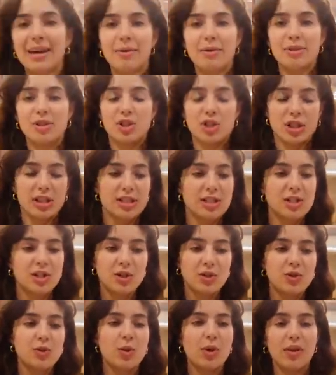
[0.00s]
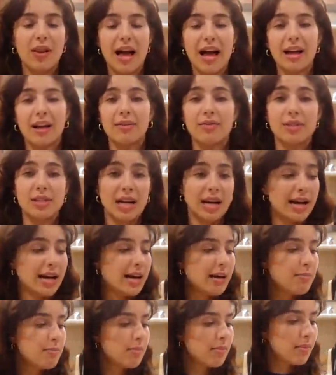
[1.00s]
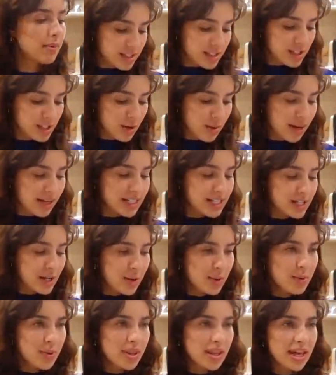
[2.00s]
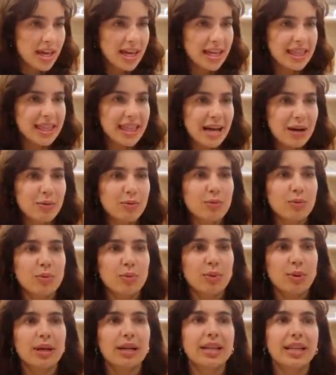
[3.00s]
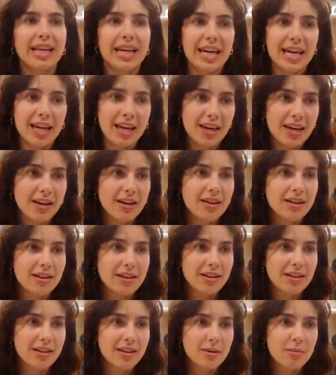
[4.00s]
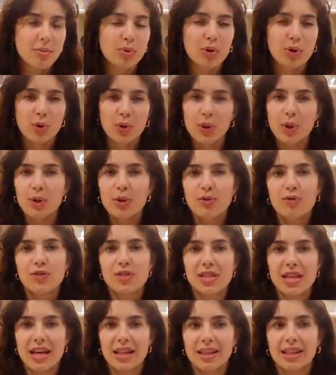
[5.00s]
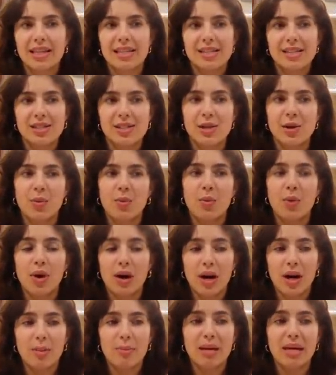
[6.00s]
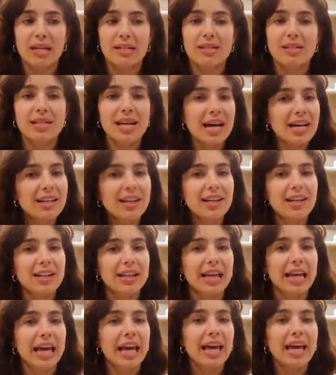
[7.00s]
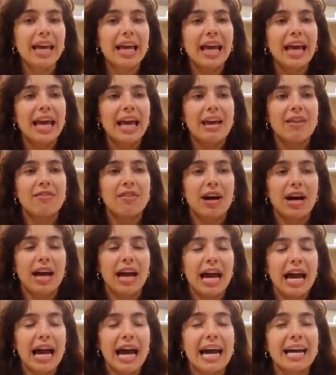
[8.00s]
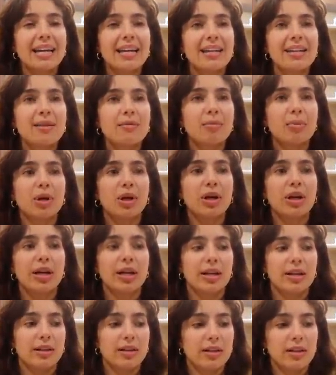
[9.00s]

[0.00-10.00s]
it was just due to a lack of time. So I don't think that really proves that lists don't work because technically if I hadn't put